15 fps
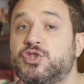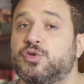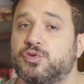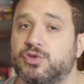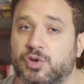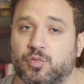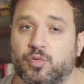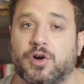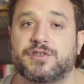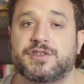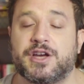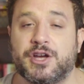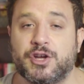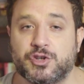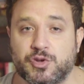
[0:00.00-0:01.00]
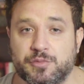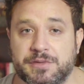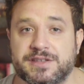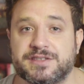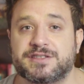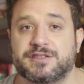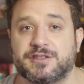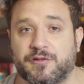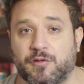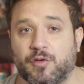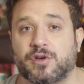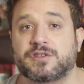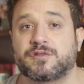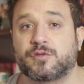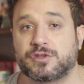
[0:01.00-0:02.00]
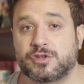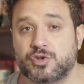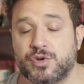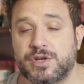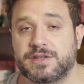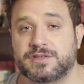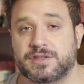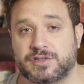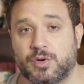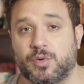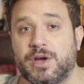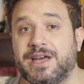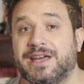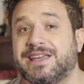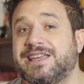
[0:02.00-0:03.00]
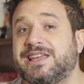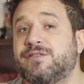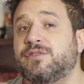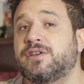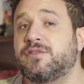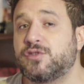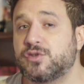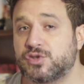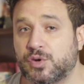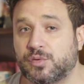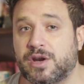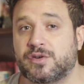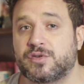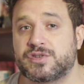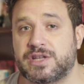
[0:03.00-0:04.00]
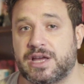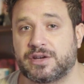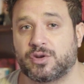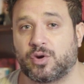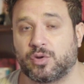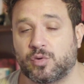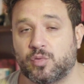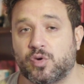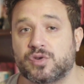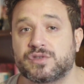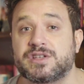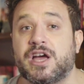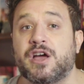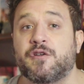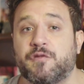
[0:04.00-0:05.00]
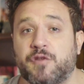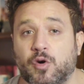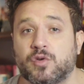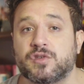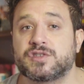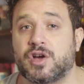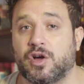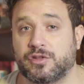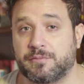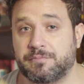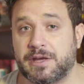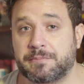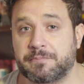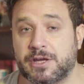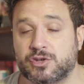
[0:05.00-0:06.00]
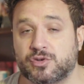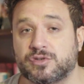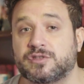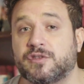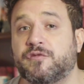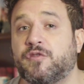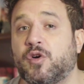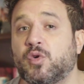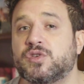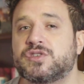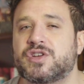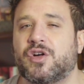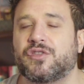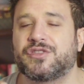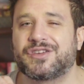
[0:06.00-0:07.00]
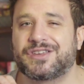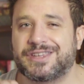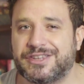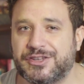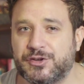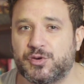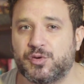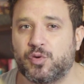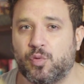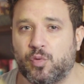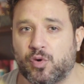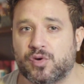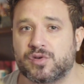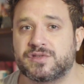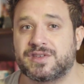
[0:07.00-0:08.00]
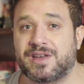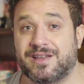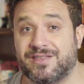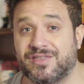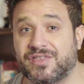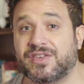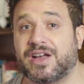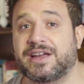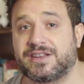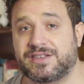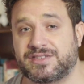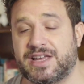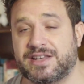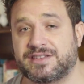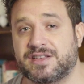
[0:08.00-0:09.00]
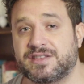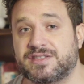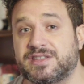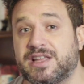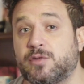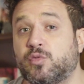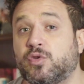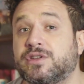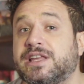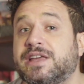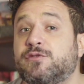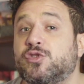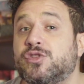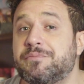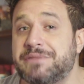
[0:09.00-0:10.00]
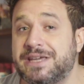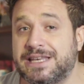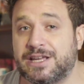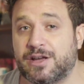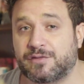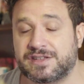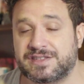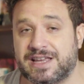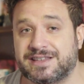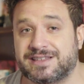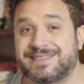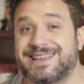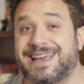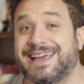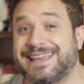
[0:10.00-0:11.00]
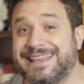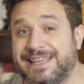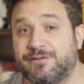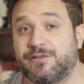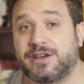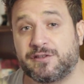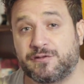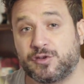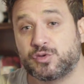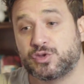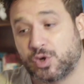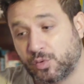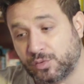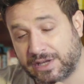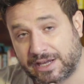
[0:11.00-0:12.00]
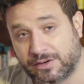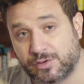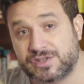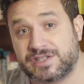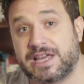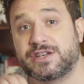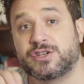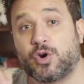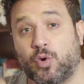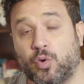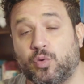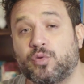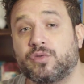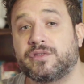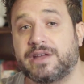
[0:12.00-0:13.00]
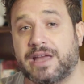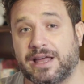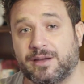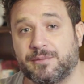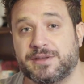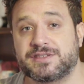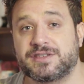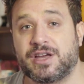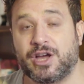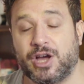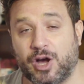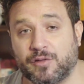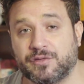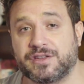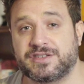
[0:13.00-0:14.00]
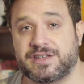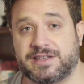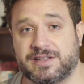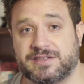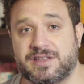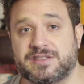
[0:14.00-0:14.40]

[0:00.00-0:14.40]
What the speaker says: You don't want to miss the forest for the trees. So even if you don't understand all the words, focus on the big pictures. Focus on the key words inside a sentence that will give you the meaning of the sentence, even if you don't understand all the elements of the sentence